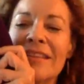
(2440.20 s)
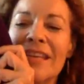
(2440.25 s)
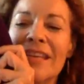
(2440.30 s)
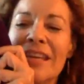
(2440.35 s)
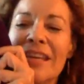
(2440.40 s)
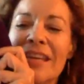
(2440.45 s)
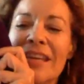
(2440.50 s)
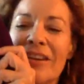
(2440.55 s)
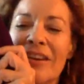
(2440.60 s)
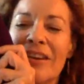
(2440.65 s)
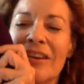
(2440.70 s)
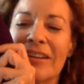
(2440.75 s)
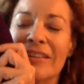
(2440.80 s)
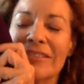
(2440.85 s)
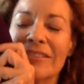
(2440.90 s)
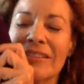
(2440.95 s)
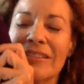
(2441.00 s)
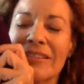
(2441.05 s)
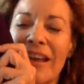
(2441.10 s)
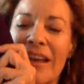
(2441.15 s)
here,
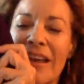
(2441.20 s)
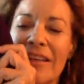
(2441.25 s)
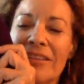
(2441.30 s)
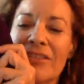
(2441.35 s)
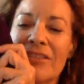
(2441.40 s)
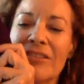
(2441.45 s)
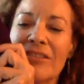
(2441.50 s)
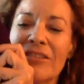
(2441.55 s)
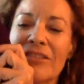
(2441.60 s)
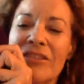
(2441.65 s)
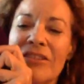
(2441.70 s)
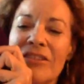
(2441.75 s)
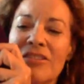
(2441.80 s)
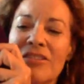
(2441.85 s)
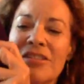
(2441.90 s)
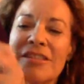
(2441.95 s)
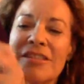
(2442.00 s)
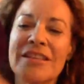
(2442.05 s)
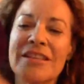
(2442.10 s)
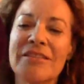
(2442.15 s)
and you don't
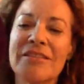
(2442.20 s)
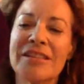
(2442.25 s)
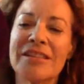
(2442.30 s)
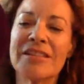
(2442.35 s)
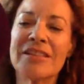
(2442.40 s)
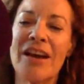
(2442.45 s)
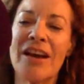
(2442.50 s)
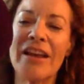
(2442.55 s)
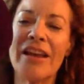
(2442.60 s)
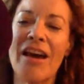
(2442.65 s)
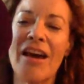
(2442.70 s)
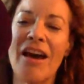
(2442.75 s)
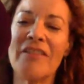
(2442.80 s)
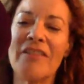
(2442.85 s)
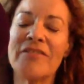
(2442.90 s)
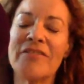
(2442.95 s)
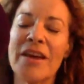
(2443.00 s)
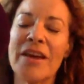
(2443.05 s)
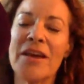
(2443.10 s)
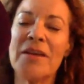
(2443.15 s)
see that it's cut off,
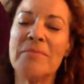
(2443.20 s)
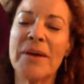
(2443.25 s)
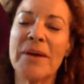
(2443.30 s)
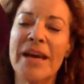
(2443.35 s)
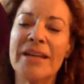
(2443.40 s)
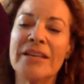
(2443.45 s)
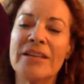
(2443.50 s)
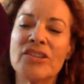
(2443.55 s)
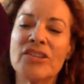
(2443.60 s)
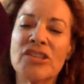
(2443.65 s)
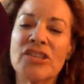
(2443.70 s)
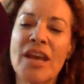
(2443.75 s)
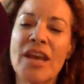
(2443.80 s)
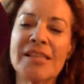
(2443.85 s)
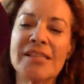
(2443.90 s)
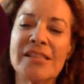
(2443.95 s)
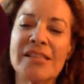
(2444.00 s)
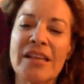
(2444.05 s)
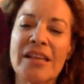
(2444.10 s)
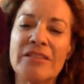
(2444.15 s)
but just
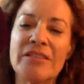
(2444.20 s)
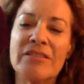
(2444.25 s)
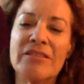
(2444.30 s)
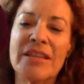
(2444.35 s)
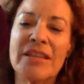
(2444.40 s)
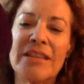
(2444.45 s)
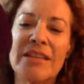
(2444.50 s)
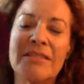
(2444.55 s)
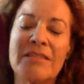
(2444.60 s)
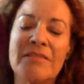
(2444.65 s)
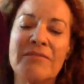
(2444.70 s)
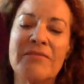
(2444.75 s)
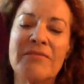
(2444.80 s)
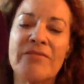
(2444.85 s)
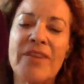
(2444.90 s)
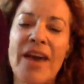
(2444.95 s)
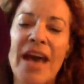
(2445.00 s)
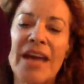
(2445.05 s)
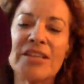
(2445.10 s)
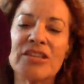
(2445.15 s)
underneath the
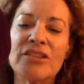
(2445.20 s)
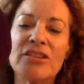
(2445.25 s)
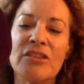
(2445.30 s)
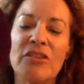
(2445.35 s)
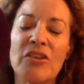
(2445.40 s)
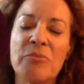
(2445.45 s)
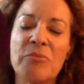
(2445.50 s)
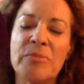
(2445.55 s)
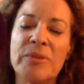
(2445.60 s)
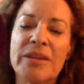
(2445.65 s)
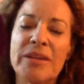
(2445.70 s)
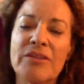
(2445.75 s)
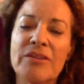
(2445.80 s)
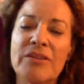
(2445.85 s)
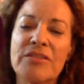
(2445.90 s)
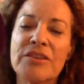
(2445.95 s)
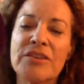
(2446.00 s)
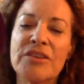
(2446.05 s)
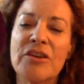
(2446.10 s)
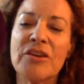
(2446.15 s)
vaginal opening or the
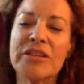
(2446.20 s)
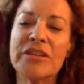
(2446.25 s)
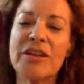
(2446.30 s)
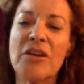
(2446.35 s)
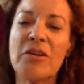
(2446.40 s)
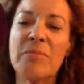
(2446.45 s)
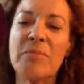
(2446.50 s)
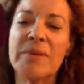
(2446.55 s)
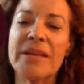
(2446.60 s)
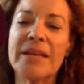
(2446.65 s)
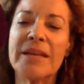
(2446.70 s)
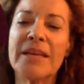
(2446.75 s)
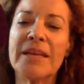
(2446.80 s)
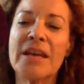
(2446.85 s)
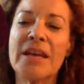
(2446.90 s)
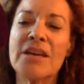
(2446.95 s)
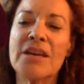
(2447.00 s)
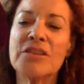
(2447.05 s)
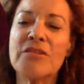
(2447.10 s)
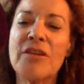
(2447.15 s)
yoni opening,
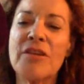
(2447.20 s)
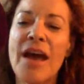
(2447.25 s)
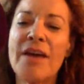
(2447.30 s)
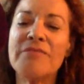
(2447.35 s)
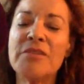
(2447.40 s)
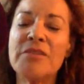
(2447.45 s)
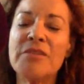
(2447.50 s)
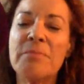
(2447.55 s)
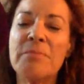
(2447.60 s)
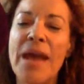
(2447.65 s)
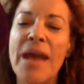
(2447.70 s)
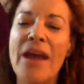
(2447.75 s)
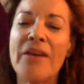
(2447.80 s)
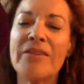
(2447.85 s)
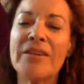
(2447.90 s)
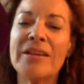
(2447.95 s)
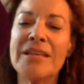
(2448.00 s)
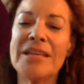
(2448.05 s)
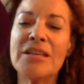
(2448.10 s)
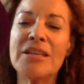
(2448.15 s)
you have your
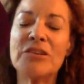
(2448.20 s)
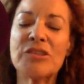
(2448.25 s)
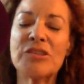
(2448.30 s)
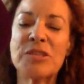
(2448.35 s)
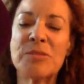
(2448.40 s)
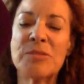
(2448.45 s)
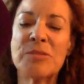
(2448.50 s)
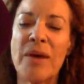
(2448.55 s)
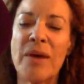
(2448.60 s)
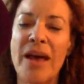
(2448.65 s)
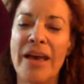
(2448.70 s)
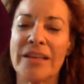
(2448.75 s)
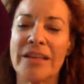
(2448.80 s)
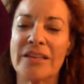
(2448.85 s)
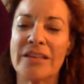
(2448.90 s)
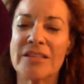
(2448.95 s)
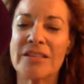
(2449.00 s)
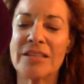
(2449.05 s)
perineal sponge,